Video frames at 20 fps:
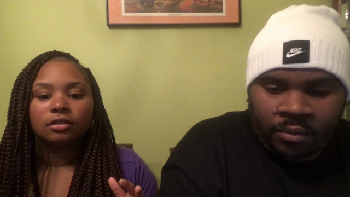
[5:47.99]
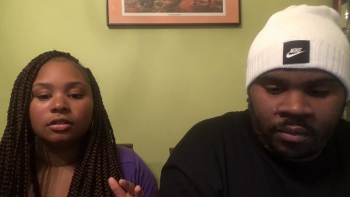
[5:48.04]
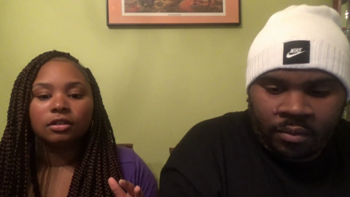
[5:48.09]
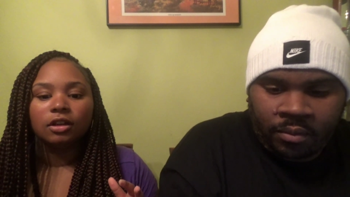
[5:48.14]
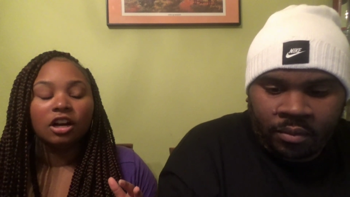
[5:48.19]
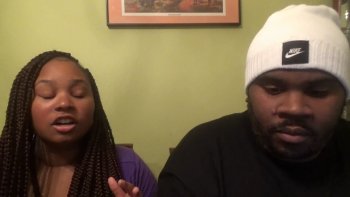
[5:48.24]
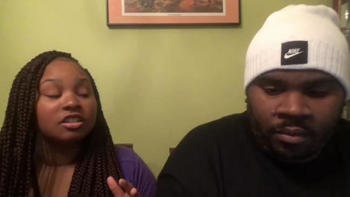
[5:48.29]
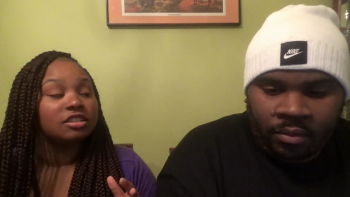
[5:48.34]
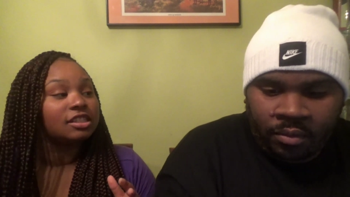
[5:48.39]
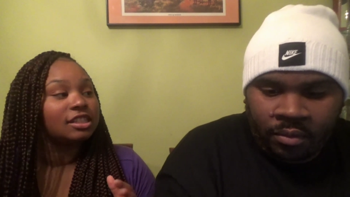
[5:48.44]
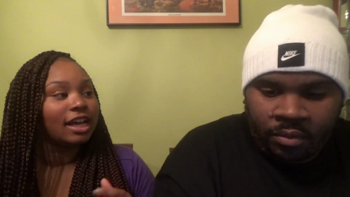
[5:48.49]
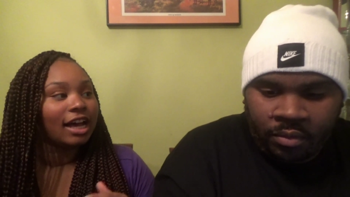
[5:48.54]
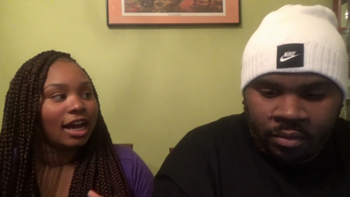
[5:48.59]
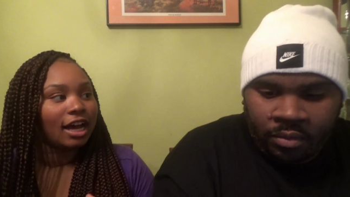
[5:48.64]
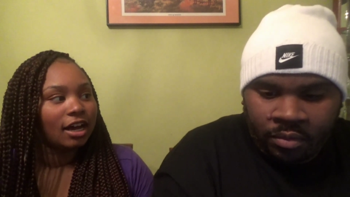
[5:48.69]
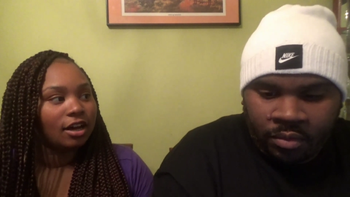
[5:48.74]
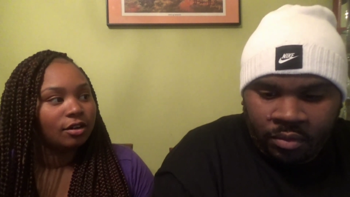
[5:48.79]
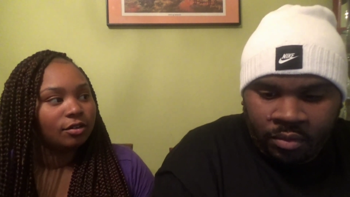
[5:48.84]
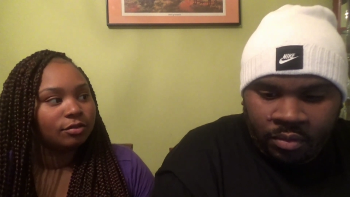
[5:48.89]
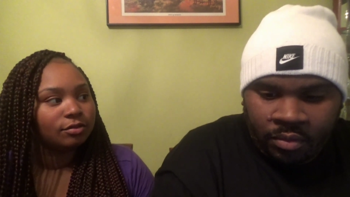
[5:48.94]
Speaker 1: her
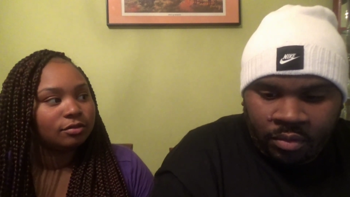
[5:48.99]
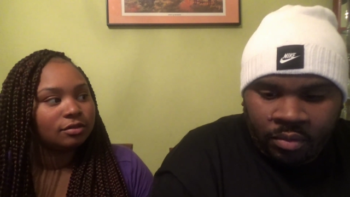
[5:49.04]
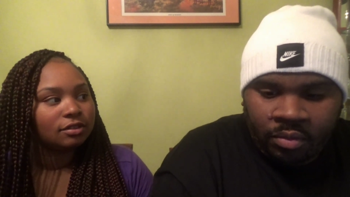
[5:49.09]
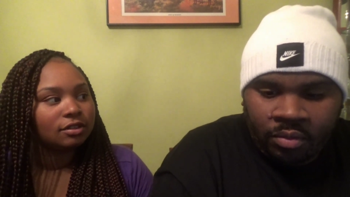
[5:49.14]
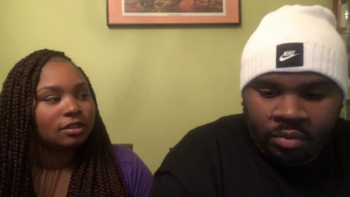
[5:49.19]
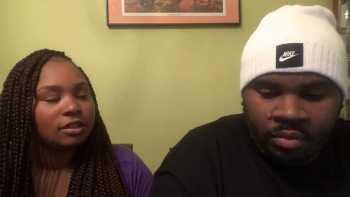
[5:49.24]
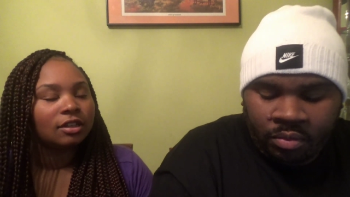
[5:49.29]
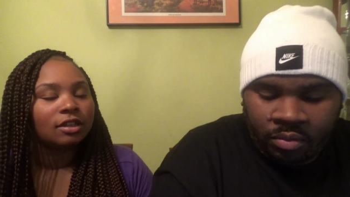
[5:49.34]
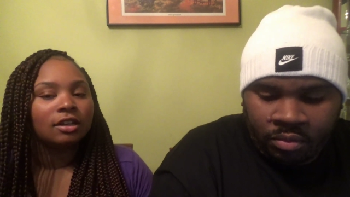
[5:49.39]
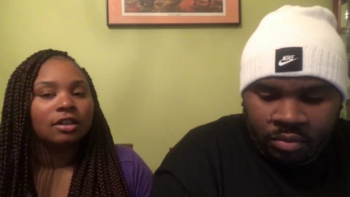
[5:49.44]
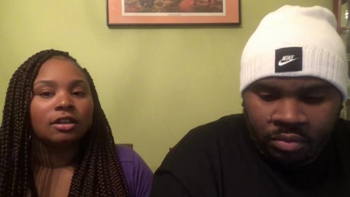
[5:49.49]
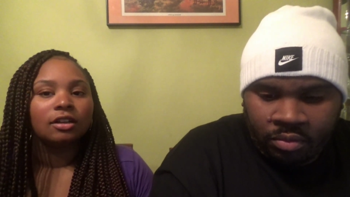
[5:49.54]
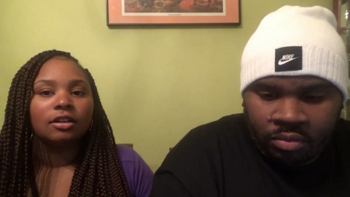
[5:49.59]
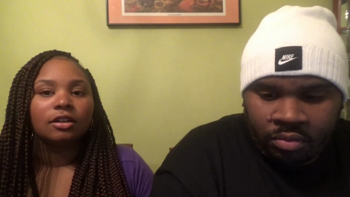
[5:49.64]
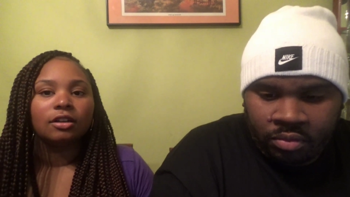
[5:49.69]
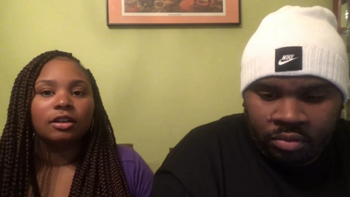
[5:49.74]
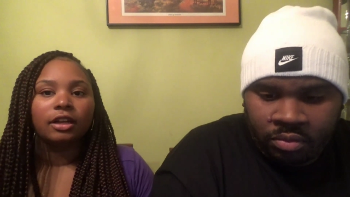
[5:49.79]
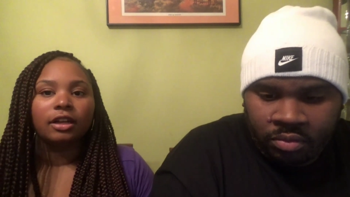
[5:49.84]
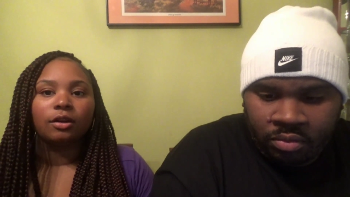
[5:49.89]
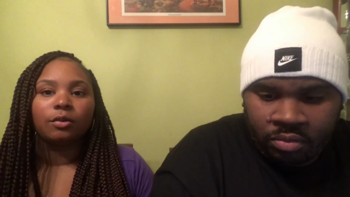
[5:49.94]
sound mm-hmm.
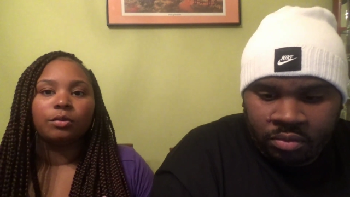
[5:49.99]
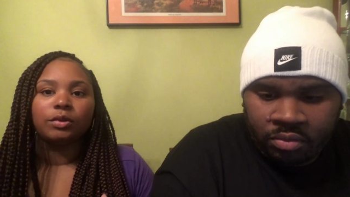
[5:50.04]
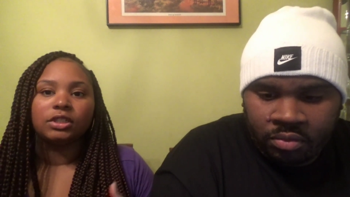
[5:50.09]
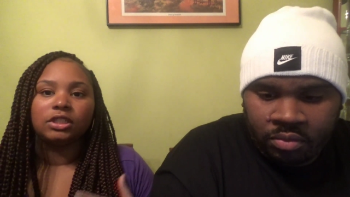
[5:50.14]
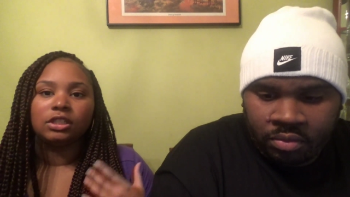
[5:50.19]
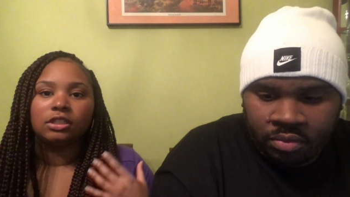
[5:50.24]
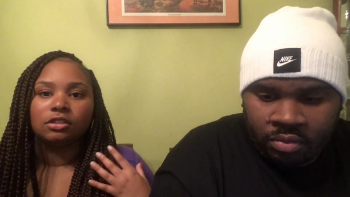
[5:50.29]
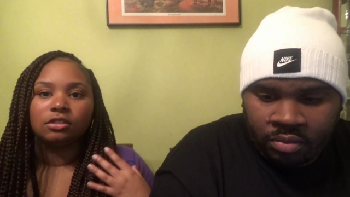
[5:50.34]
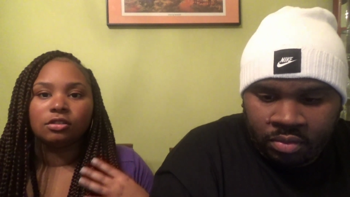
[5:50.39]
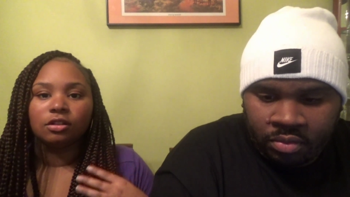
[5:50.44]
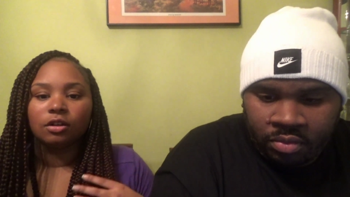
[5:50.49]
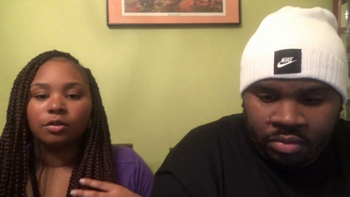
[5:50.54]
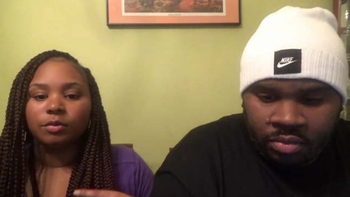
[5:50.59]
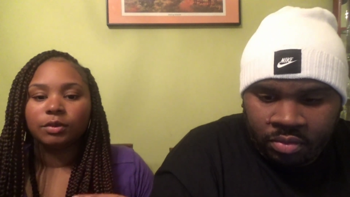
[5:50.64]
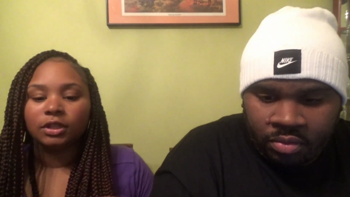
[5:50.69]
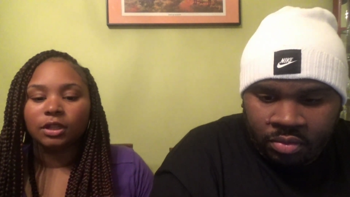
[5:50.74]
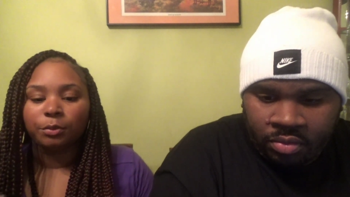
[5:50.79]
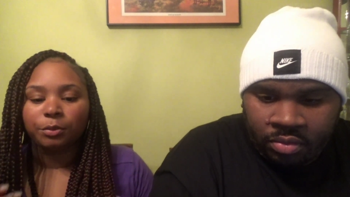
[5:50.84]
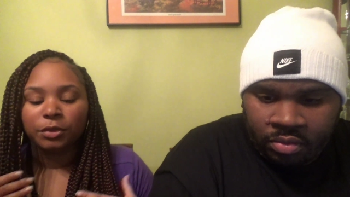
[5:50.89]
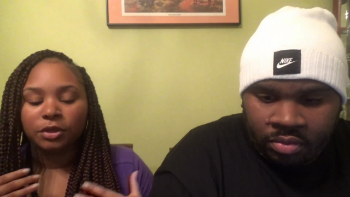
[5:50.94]
and what she's doing
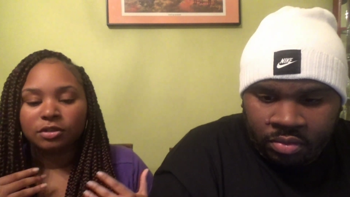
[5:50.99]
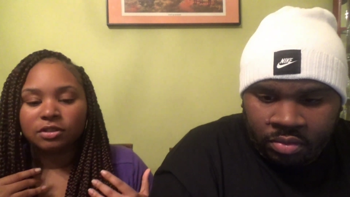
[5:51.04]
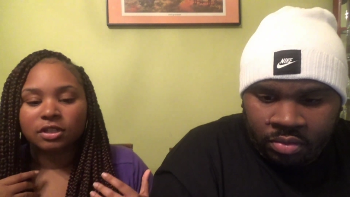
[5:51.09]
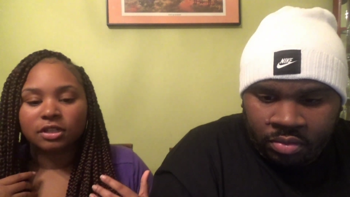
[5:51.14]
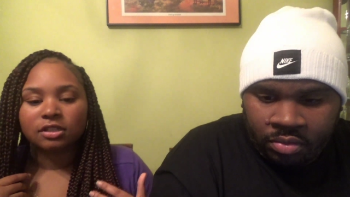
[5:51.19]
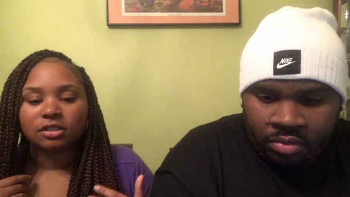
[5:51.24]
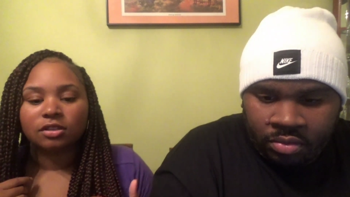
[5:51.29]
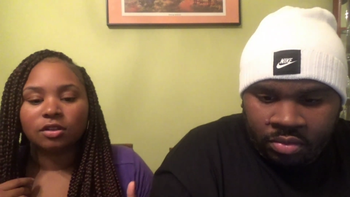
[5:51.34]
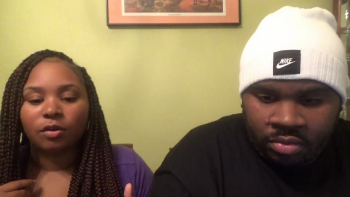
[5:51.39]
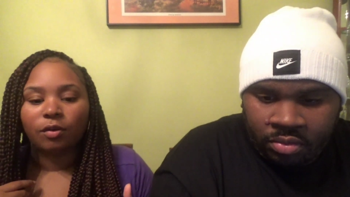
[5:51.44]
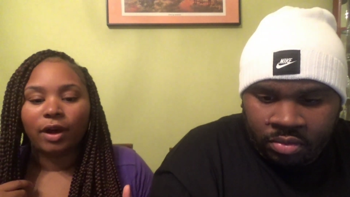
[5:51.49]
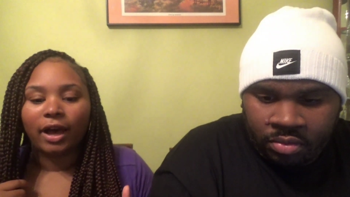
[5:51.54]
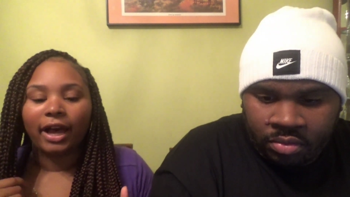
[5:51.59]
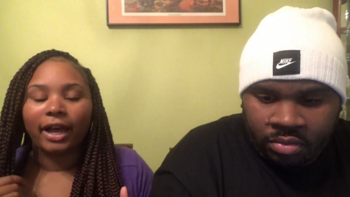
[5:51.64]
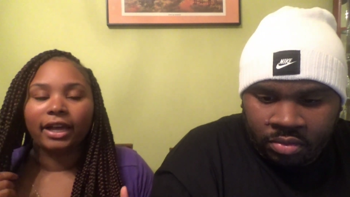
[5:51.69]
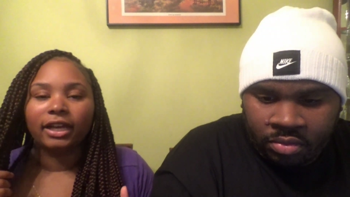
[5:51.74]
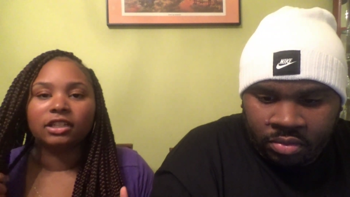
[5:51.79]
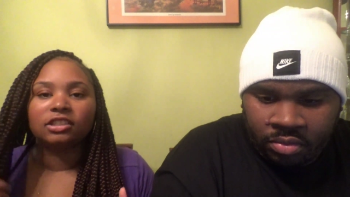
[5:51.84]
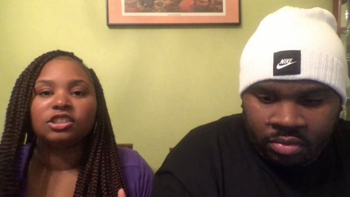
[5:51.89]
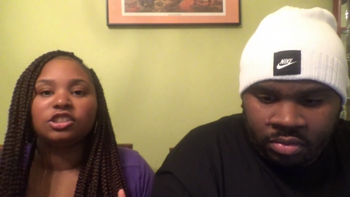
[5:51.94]
with the music. So I
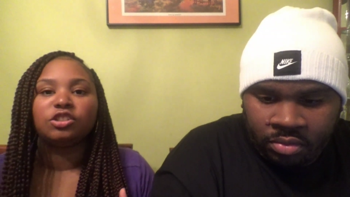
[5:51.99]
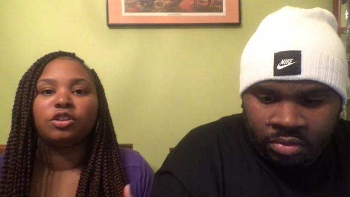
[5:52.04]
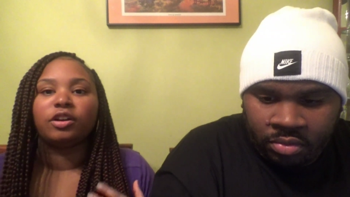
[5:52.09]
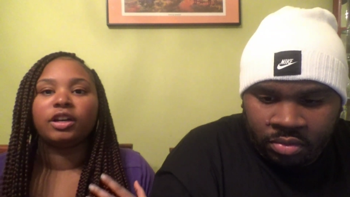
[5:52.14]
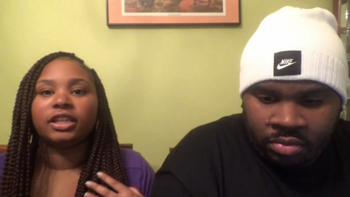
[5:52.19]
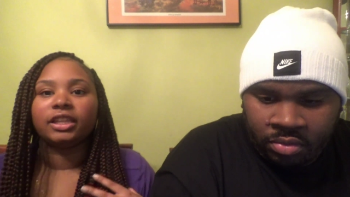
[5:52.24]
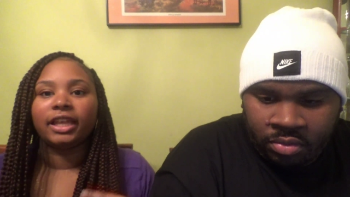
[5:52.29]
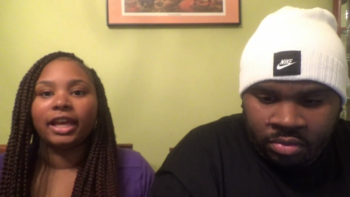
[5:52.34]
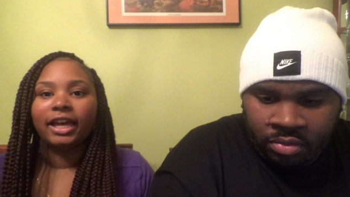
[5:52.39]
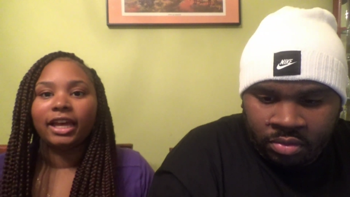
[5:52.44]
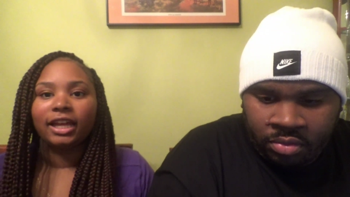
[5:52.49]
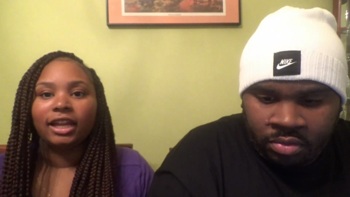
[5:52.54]
enjoyed that.